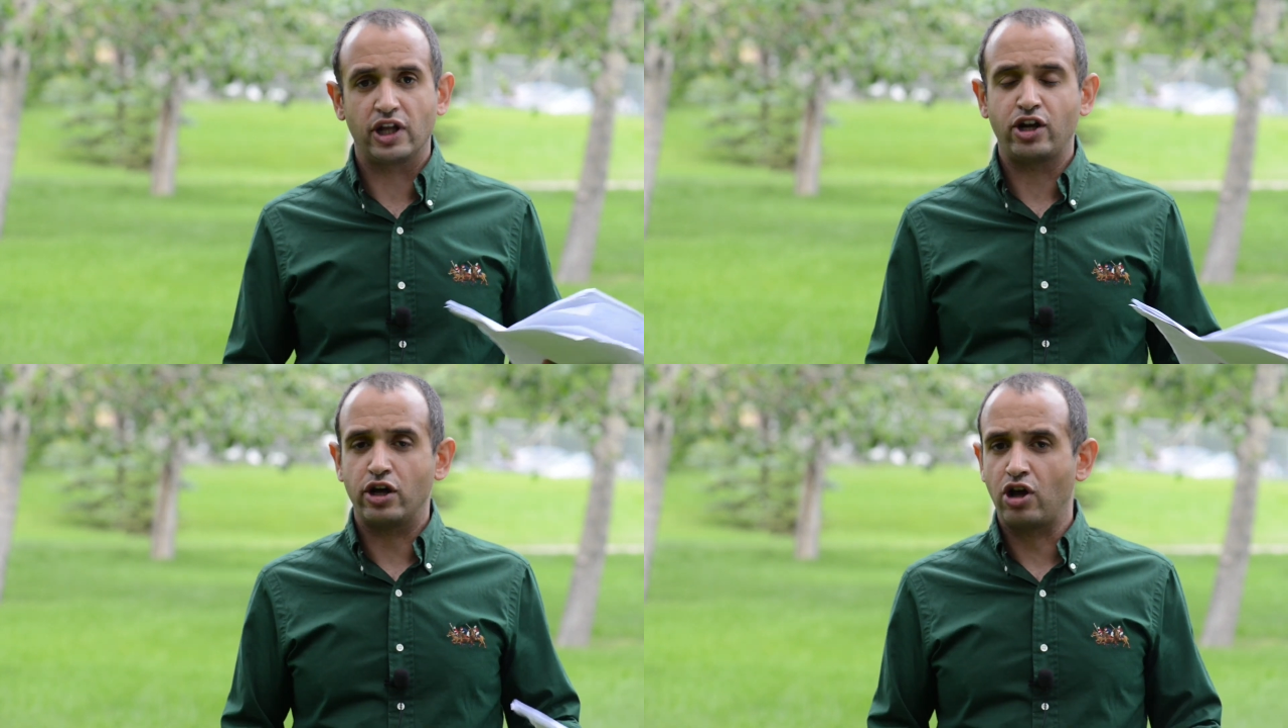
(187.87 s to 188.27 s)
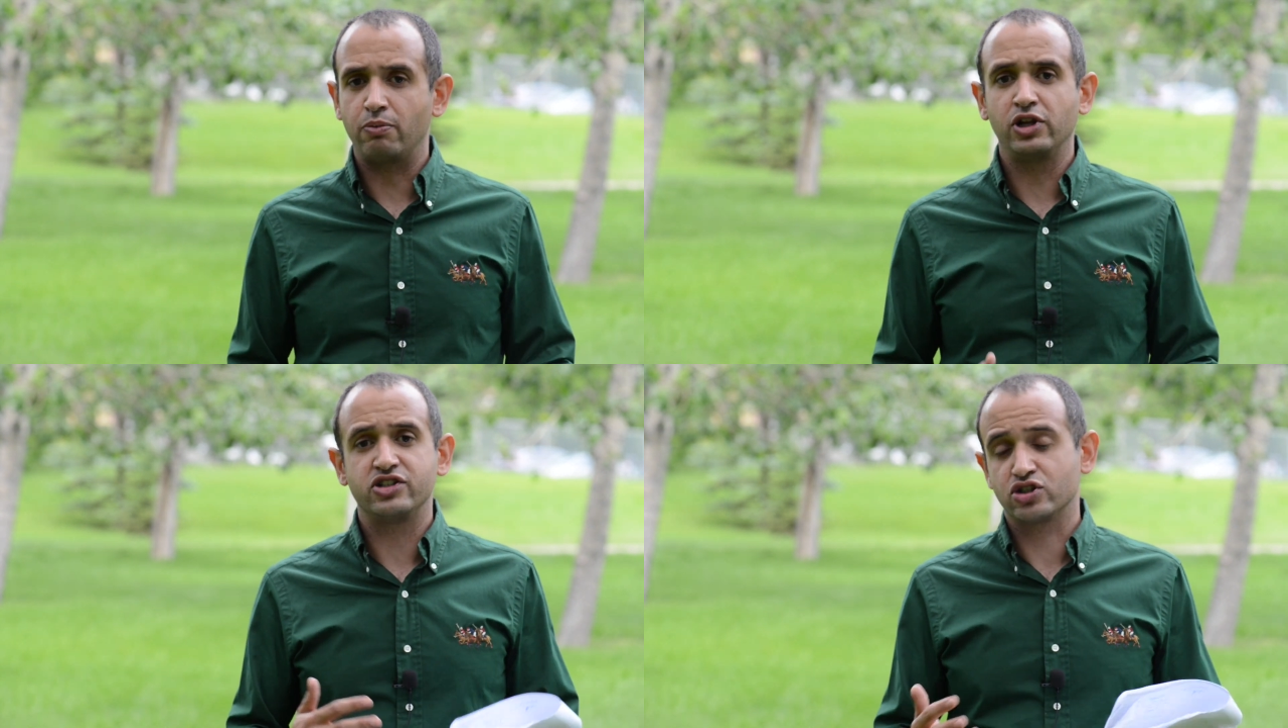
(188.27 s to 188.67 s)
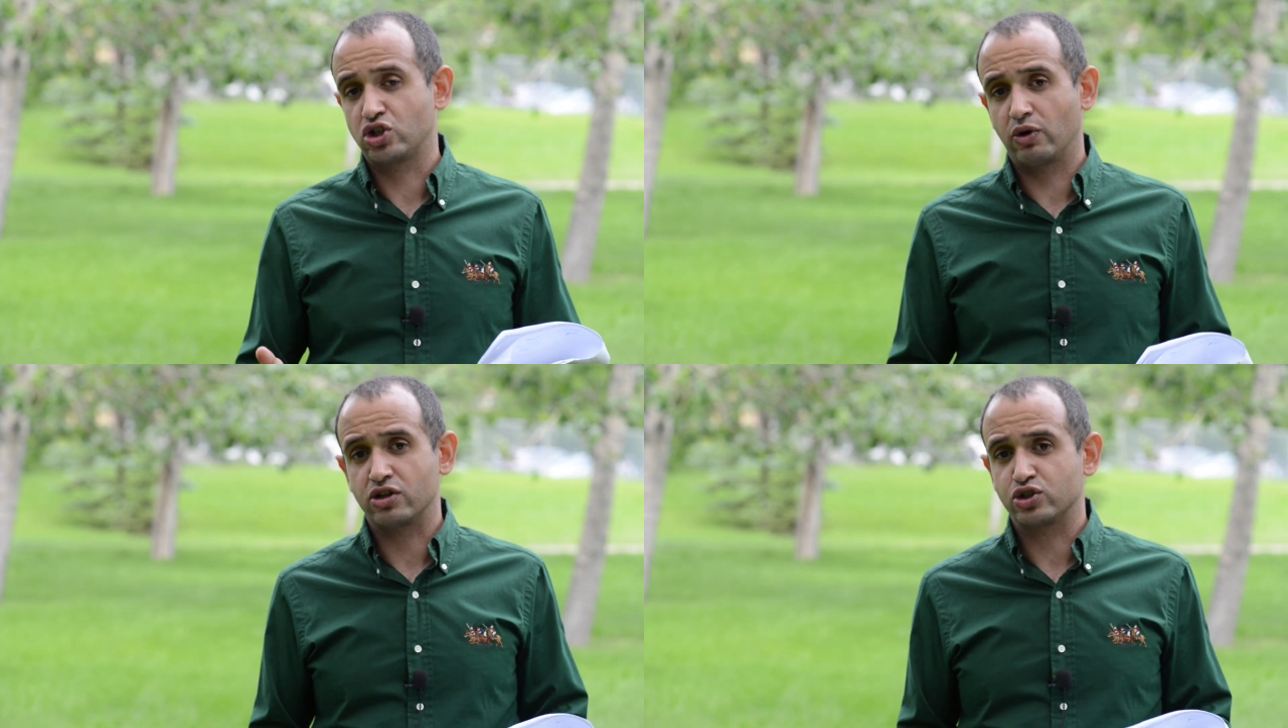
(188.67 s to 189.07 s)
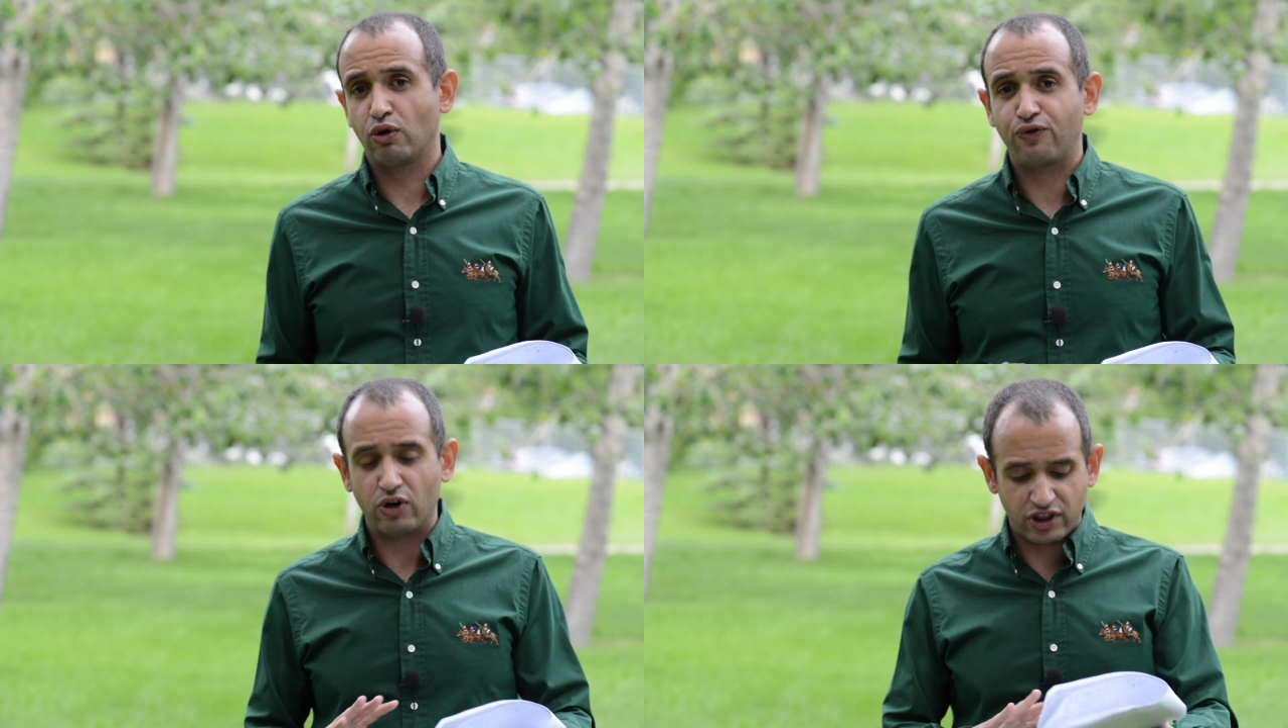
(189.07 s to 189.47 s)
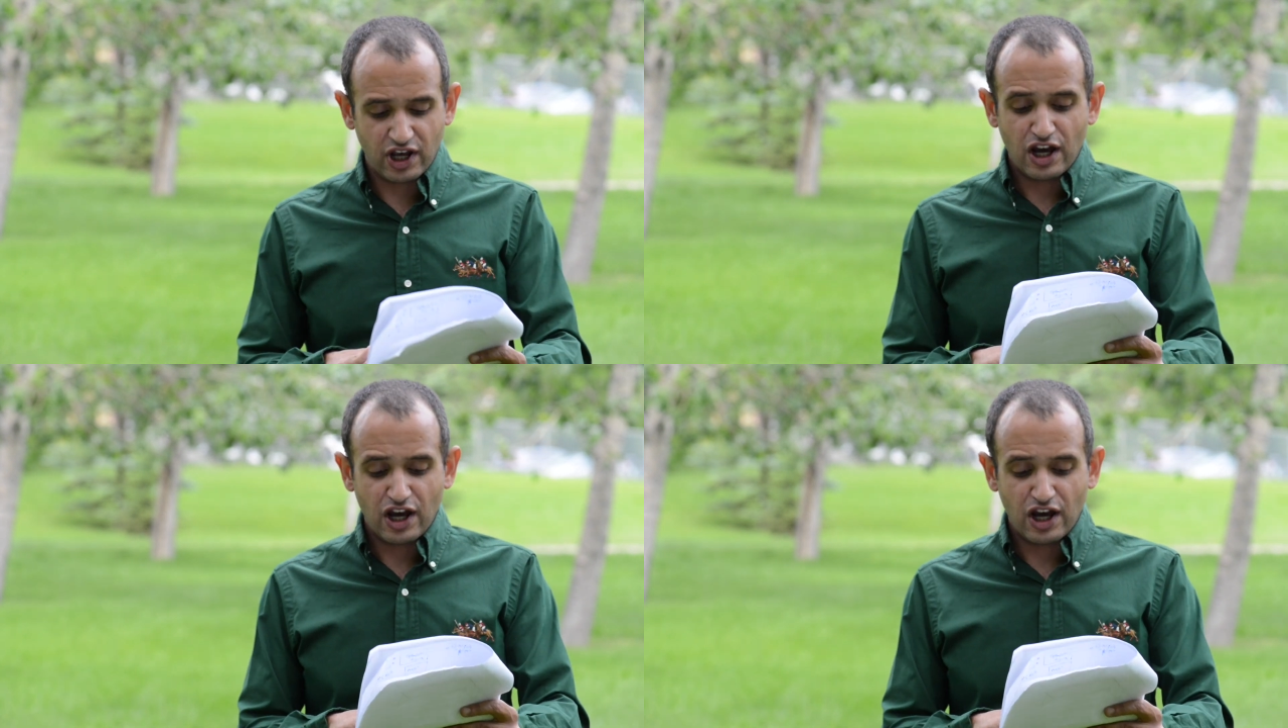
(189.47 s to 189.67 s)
anomalies, and so on and so forth.